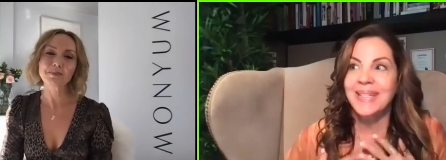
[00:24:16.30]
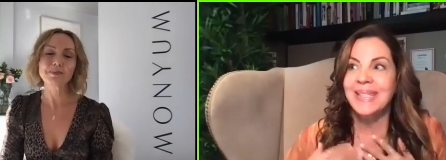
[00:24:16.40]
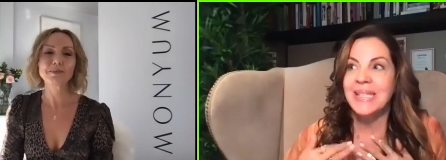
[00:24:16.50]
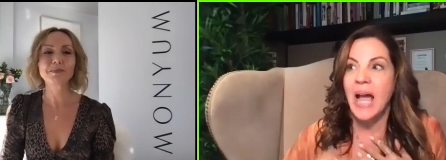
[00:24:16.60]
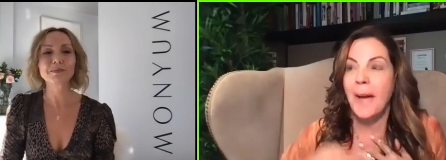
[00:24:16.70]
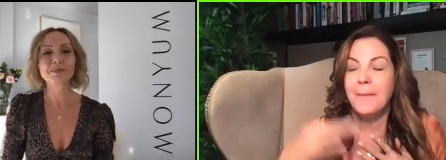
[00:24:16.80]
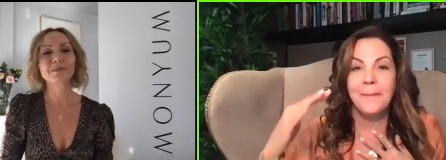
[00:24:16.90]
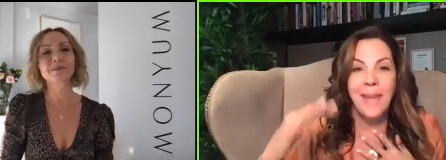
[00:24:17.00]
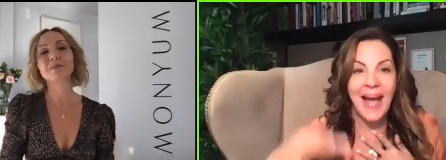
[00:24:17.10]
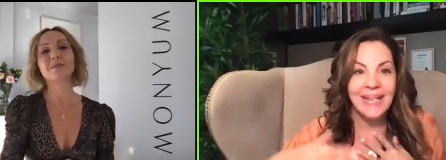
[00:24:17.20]
Speaker 1: is not
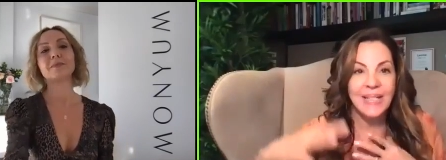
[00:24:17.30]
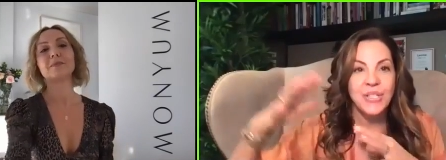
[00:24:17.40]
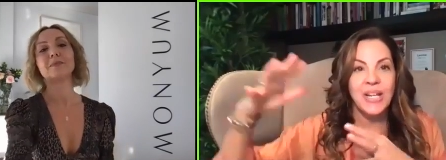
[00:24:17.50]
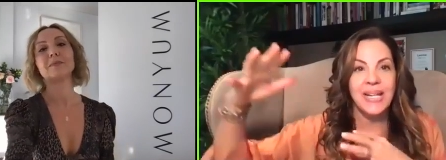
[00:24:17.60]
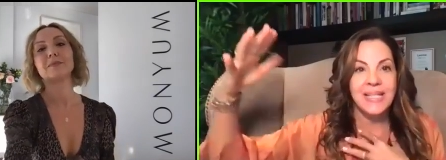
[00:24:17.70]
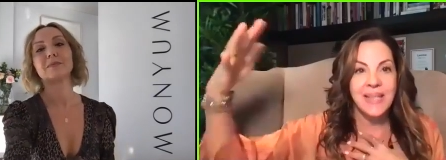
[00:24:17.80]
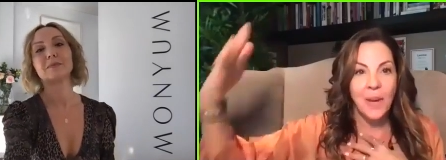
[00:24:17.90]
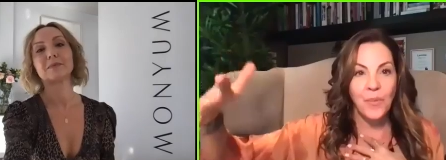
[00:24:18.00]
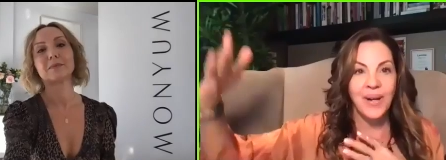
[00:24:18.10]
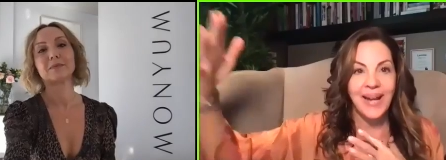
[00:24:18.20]
managing
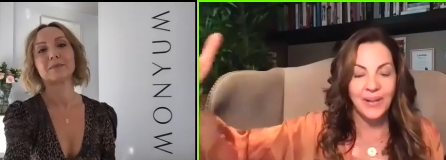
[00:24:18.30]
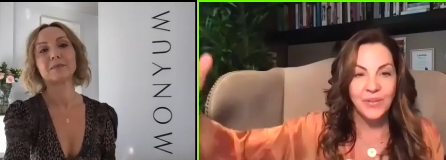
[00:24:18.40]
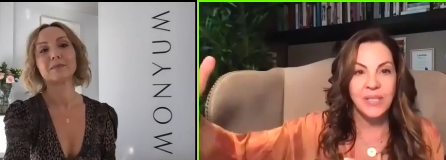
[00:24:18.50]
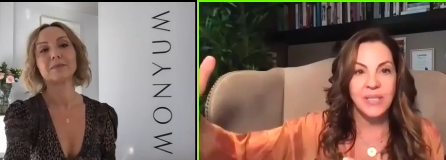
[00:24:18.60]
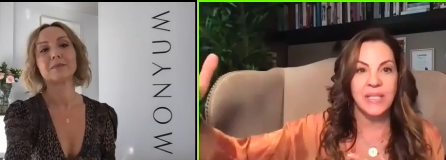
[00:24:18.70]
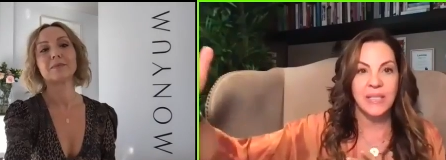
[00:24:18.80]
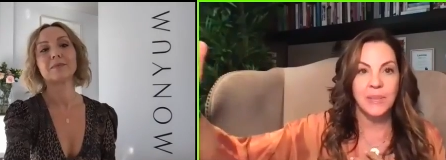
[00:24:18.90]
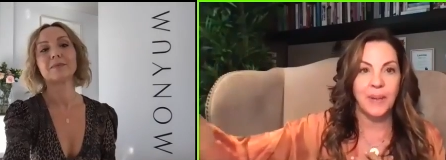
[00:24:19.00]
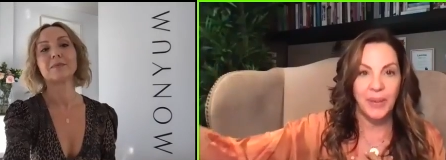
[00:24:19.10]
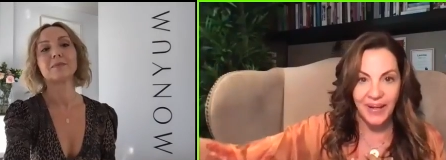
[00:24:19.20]
someone else's
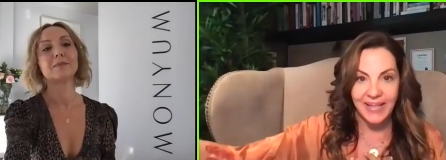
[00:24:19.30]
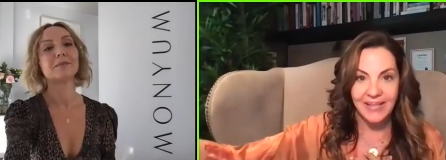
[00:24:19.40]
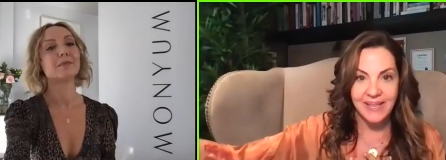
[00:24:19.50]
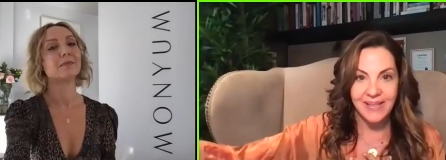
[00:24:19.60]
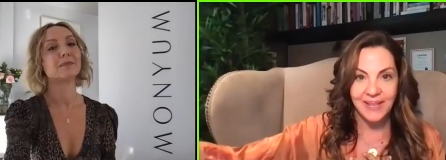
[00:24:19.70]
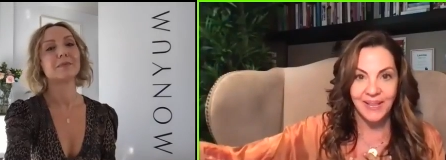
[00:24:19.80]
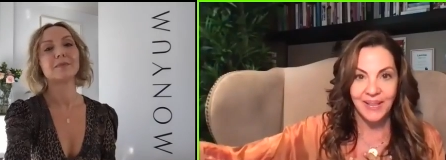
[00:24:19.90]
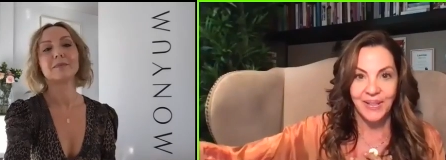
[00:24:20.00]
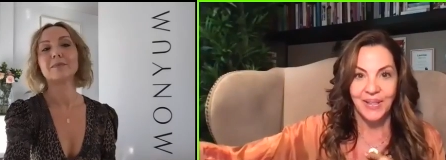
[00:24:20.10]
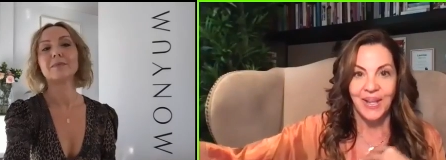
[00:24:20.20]
experience
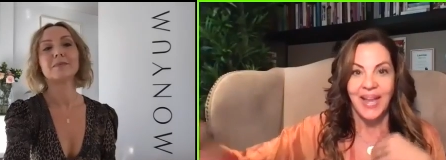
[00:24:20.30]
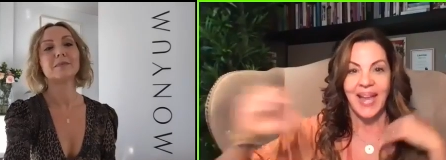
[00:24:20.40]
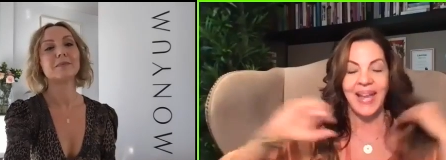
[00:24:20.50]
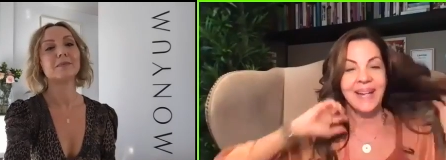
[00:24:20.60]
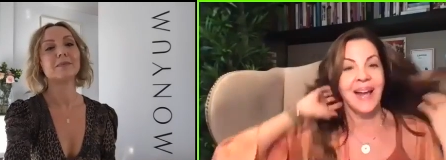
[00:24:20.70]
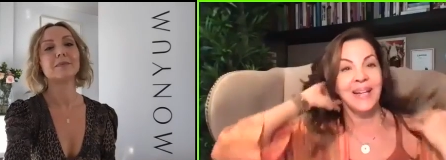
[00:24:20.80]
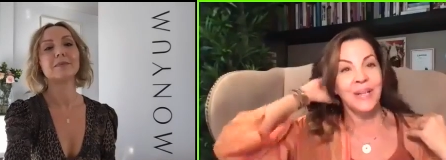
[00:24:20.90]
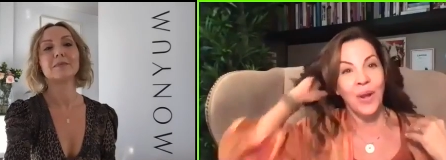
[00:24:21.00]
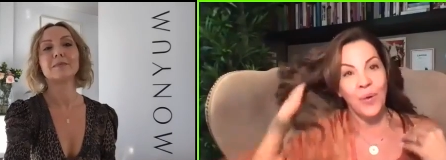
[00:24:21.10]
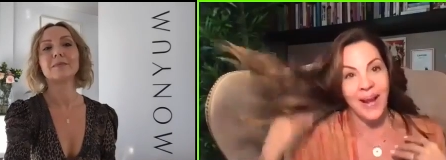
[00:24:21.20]
and i mm-hmm.
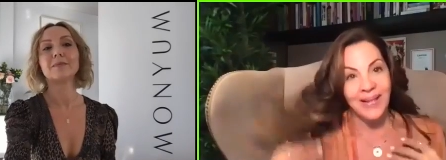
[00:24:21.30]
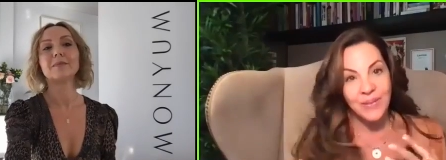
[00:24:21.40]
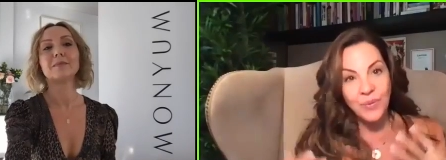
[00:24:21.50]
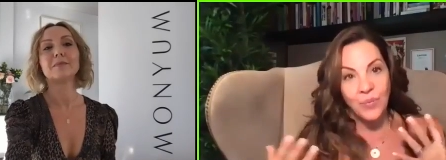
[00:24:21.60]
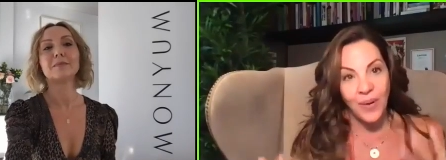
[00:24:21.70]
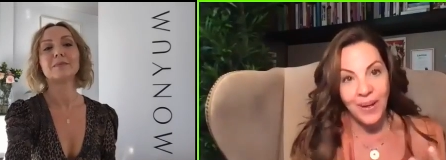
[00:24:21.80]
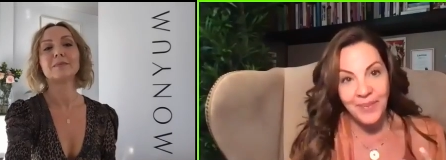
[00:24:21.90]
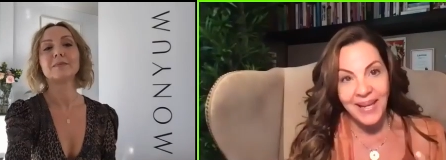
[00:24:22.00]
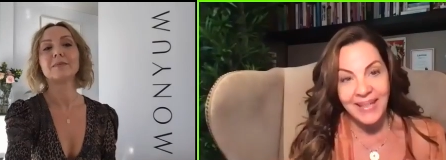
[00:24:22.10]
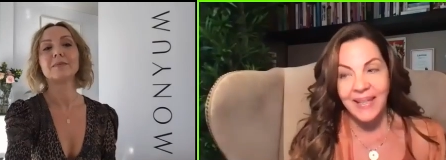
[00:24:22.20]
know as a
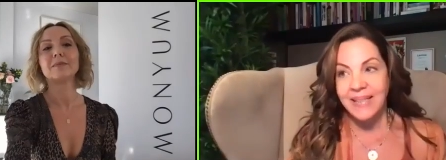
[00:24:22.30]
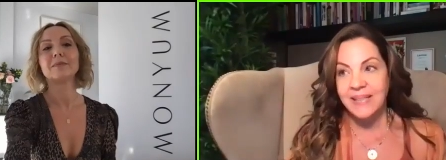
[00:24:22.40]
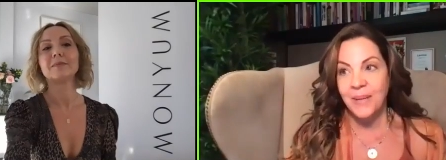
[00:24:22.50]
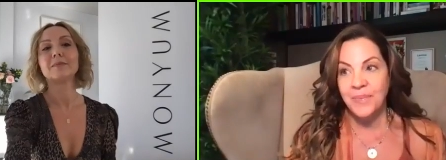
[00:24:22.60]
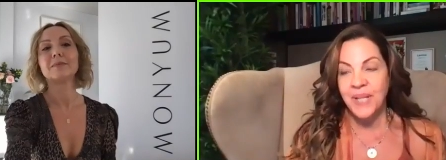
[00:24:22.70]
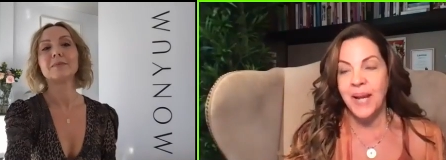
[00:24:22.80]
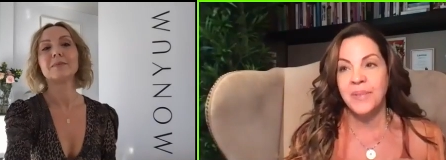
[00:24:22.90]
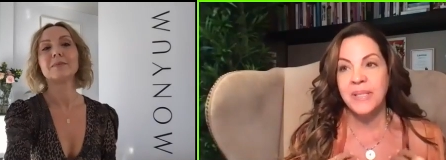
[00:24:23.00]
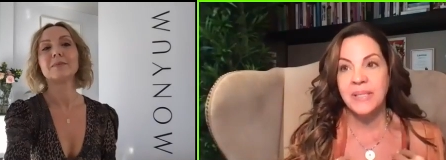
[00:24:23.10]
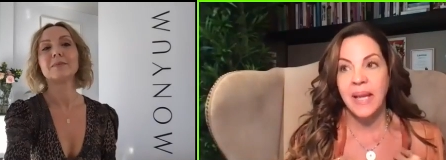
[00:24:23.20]
woman like
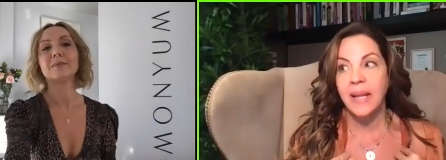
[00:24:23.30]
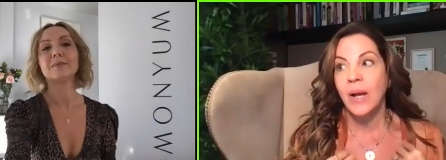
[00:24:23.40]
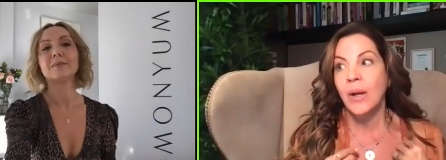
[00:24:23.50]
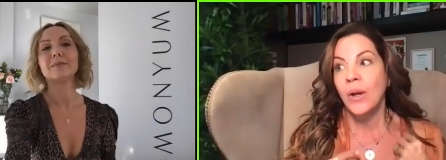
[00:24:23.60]
sometimes it's like